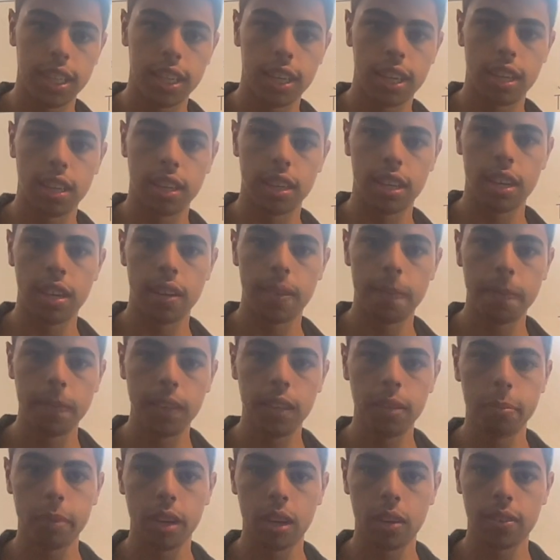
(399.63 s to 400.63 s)
end, and the
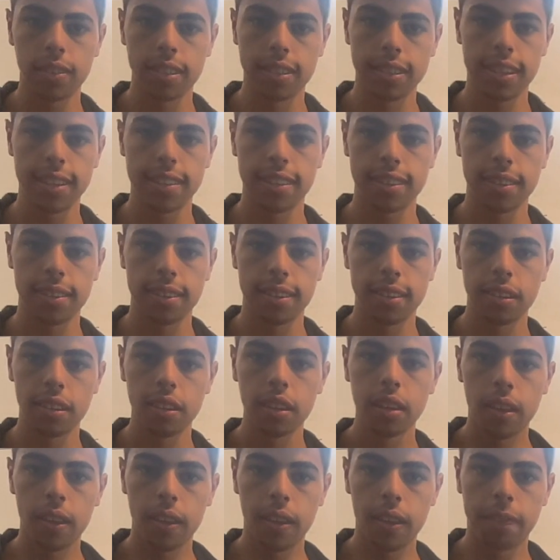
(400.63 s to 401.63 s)
female says it
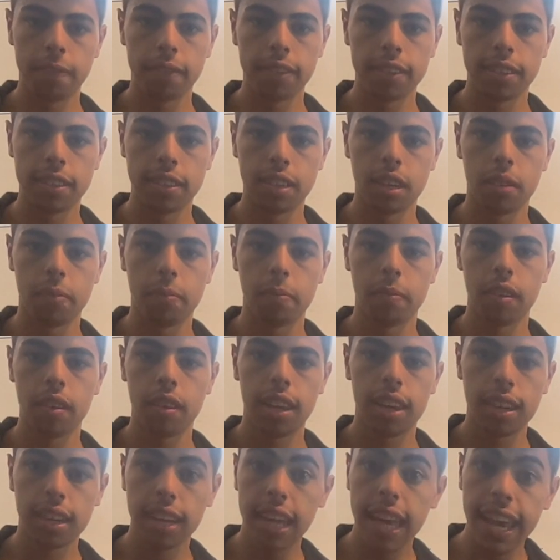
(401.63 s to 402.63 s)
if it's an
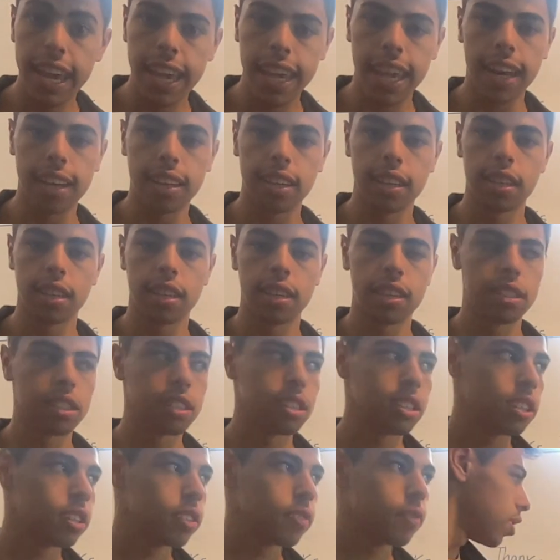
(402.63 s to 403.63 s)
A at the end.
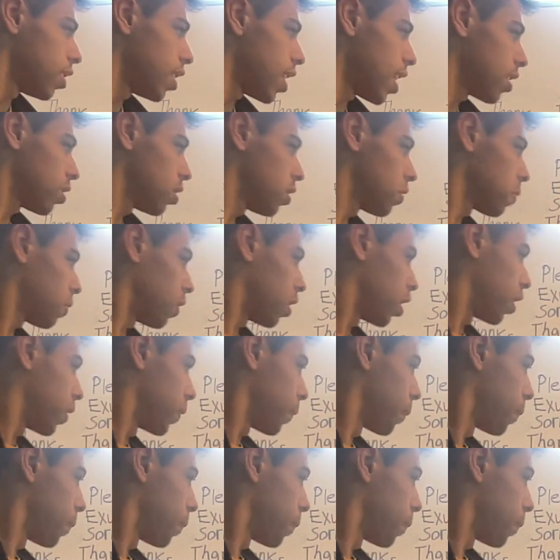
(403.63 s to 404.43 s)
So that's why.